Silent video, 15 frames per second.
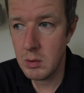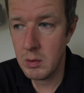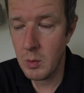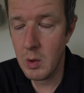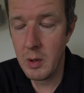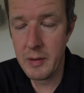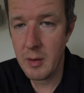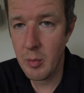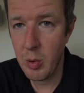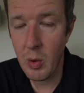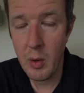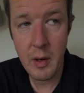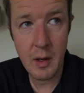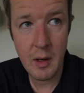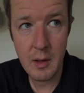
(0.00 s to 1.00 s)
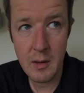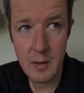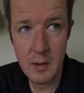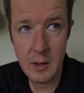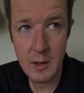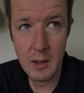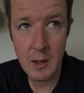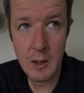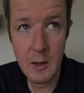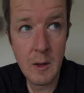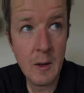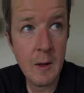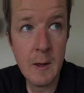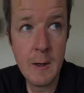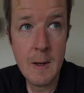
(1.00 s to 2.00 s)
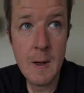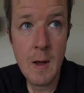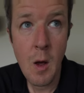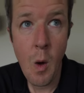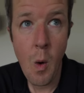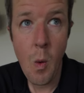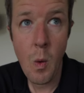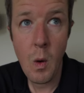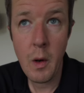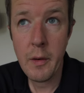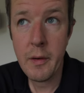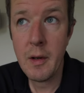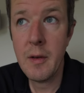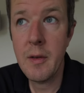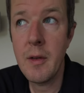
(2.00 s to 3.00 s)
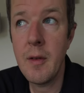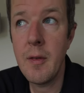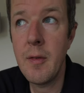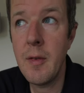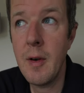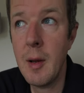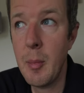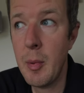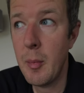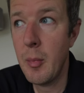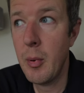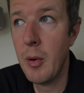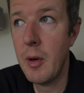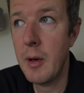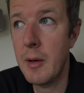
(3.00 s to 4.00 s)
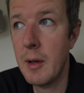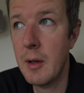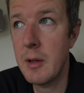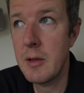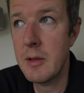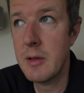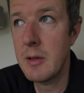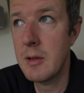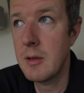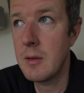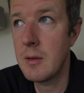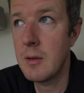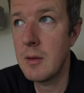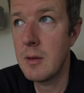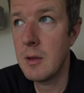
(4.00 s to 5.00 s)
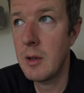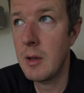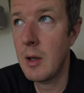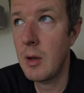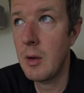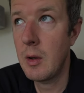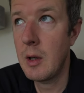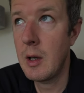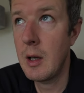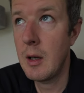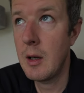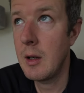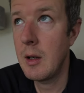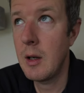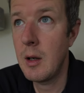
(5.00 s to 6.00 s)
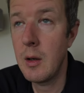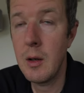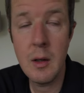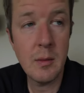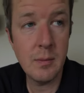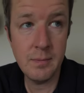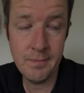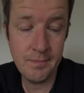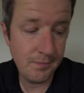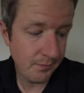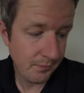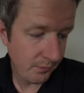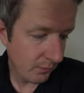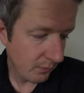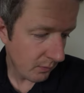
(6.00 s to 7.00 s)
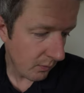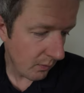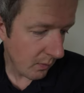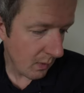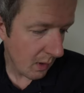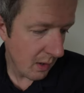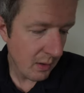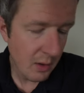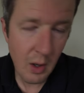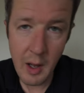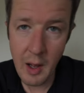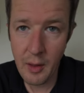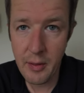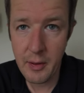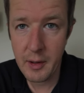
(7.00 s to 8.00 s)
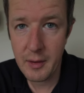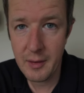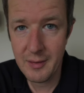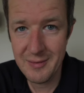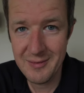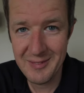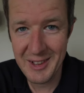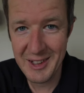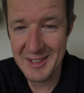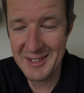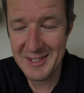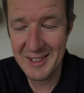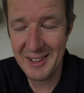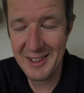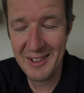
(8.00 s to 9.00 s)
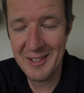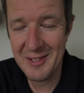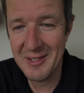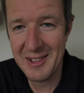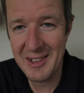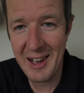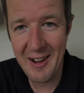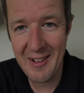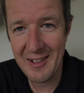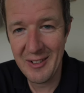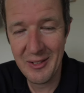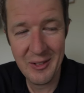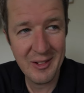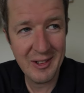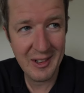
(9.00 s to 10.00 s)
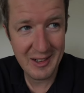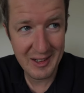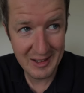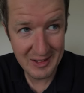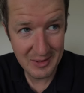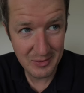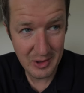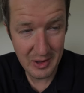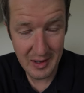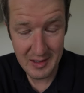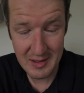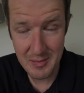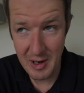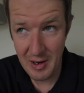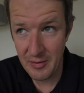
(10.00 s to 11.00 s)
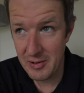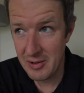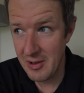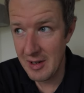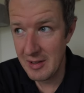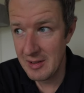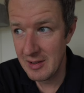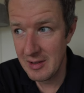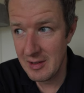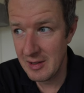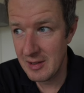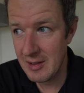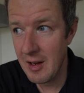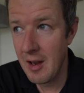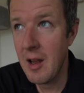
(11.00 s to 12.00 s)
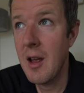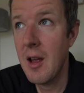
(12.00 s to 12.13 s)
what is the point, you know? What is the flipping point? I don't get, you know... It's not healthy, this. I can't carry on like this with this amount of stress. It's just...